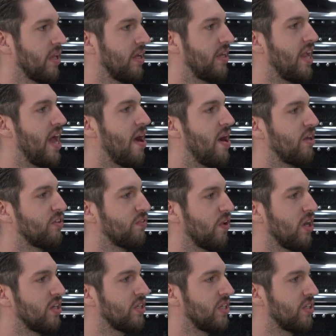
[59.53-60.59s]
Now, as far
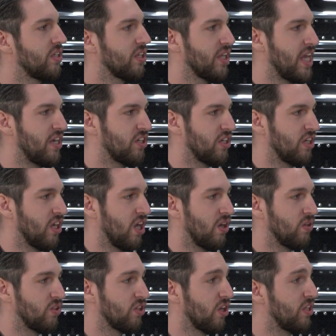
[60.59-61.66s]
as installation
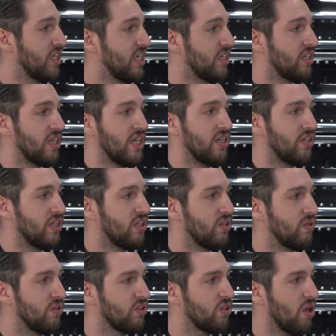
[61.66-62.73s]
goes, are these easy to
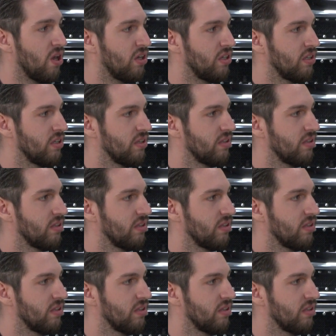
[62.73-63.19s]
install?